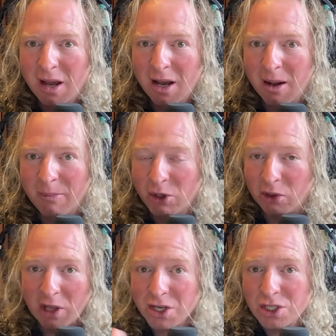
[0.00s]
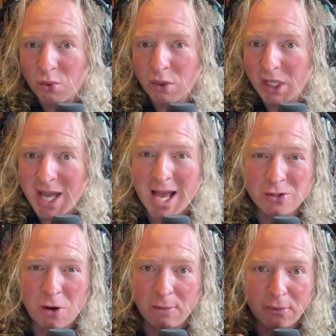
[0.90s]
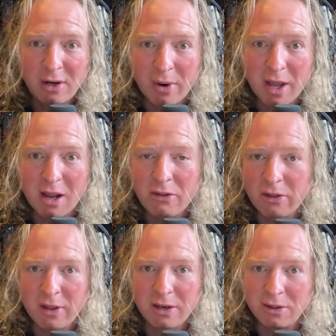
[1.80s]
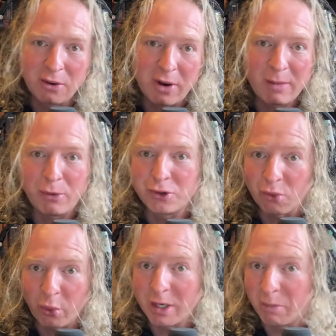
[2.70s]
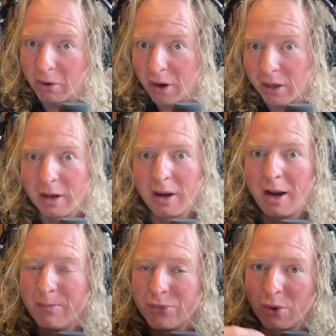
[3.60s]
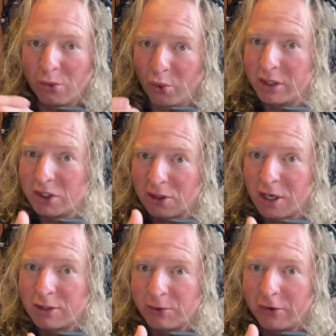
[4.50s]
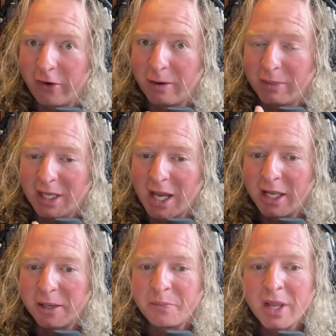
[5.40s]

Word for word: uh, you know logic really has no prereq other than you're able to read a book um, so it really starts from the very beginning